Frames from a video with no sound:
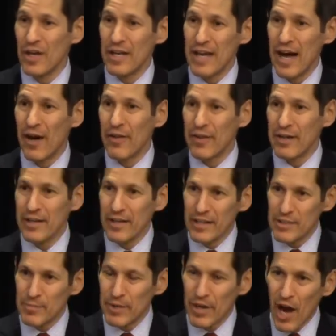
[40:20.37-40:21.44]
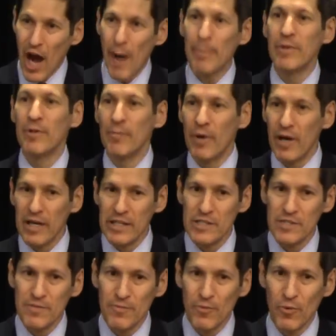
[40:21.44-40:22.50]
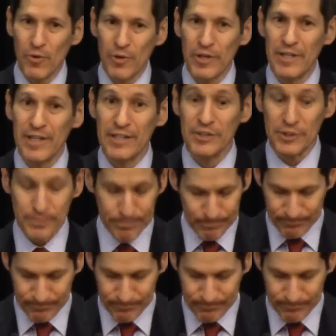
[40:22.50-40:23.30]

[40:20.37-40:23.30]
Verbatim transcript: now that it's been optimized for addiction.